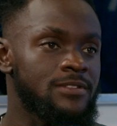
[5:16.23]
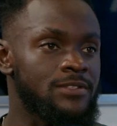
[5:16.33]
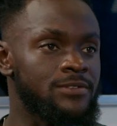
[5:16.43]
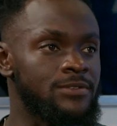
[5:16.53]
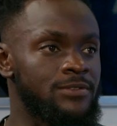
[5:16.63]

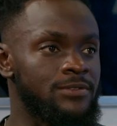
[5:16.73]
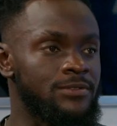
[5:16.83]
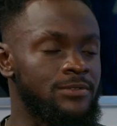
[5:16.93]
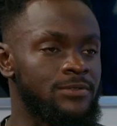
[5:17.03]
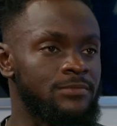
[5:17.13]

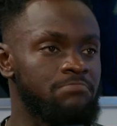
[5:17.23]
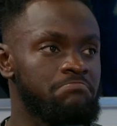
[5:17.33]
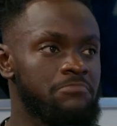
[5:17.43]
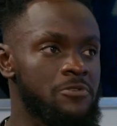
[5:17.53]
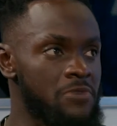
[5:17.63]
to
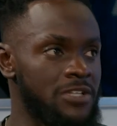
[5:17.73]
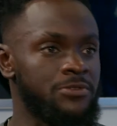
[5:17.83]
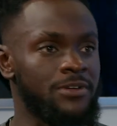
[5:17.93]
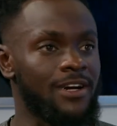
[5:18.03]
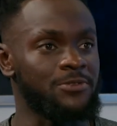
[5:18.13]

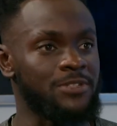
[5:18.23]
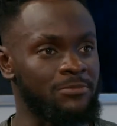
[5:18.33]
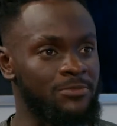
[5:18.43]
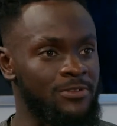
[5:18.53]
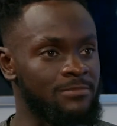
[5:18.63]
what we are
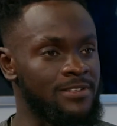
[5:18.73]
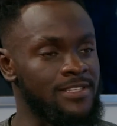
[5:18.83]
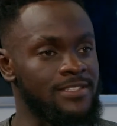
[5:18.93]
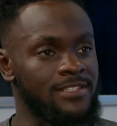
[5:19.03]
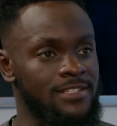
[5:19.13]
doing probably
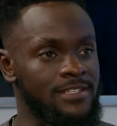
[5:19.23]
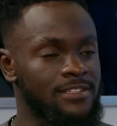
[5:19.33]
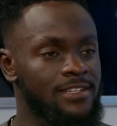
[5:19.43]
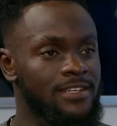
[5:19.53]
this season.